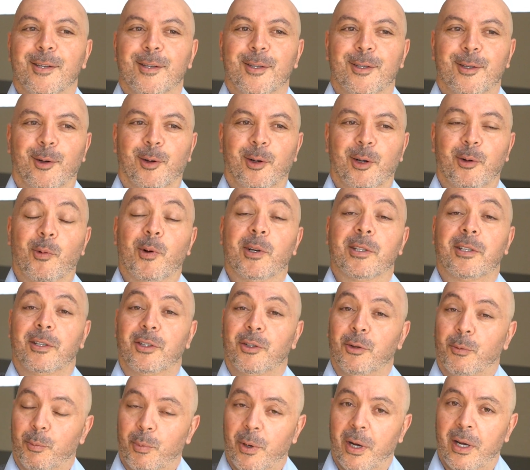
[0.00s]
So it was a
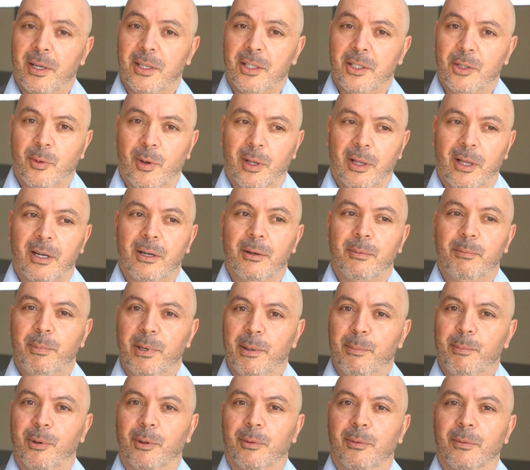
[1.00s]
surprise to a lot of
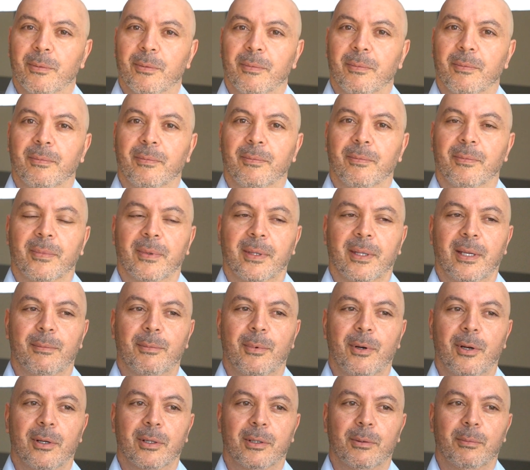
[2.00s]
people
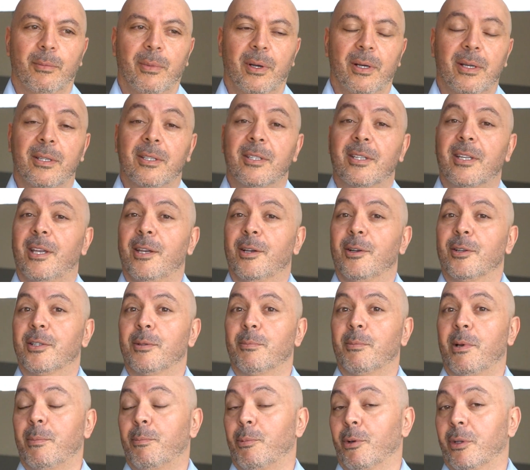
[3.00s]
about my skills
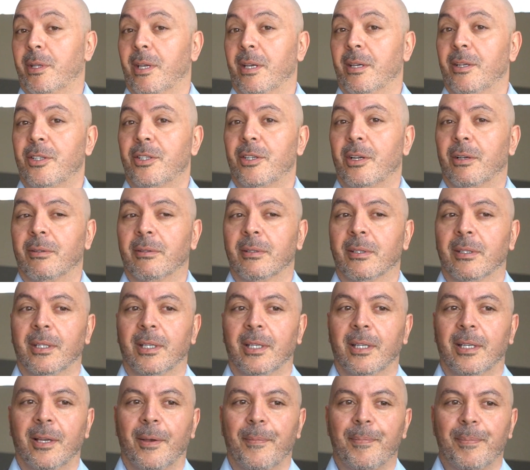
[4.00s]
and my potential.
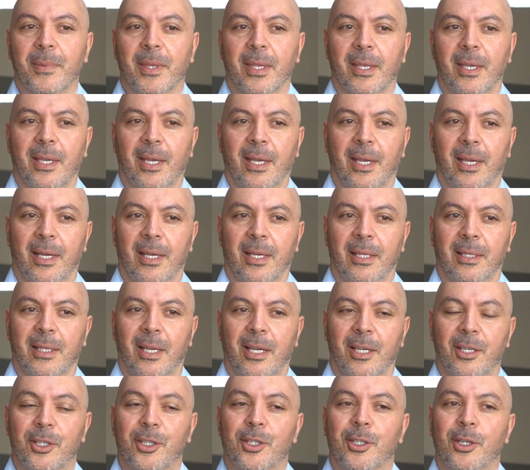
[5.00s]
And
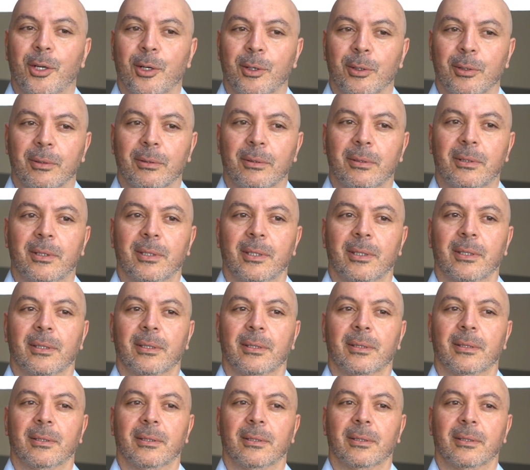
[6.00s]
I showed
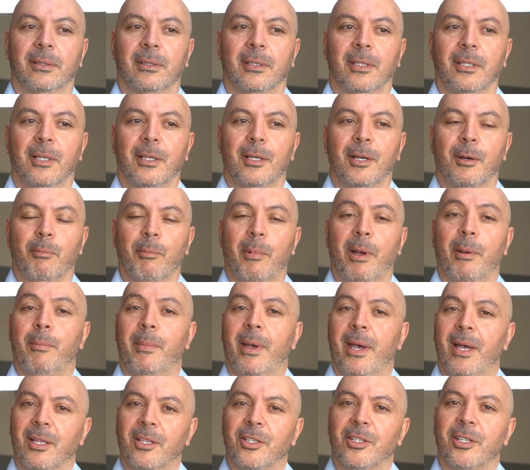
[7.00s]
to my
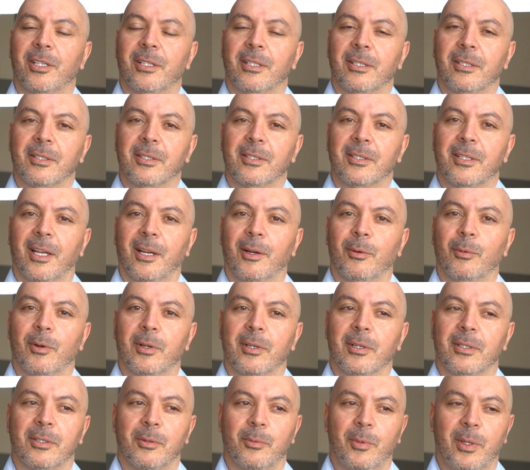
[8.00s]
managers that I
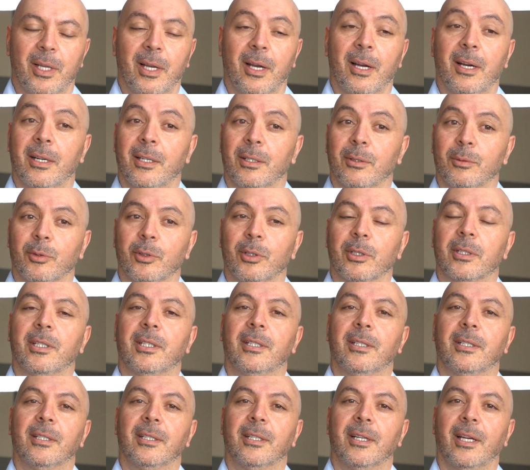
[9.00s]
was really a hard
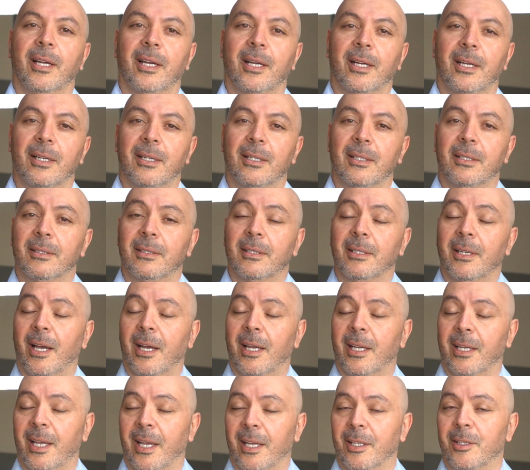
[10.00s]
worker, and
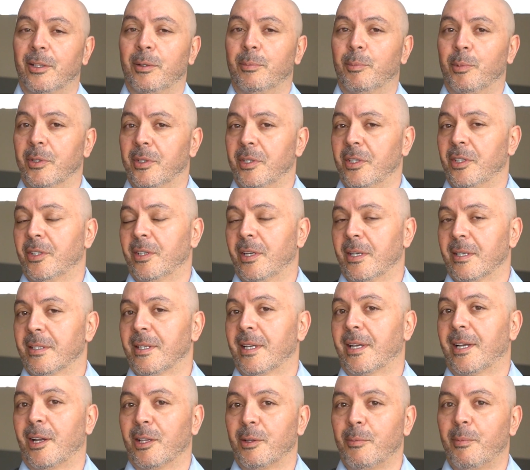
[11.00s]
I got the position as
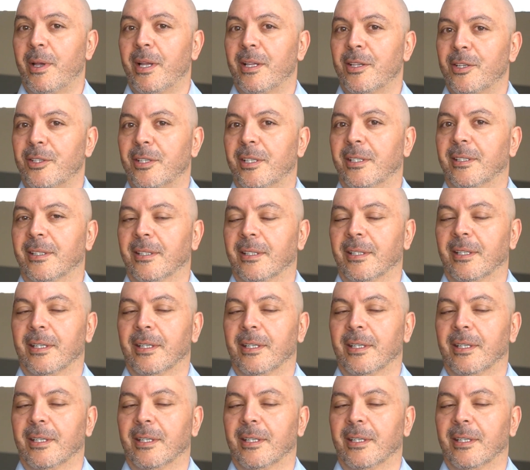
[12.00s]
account manager.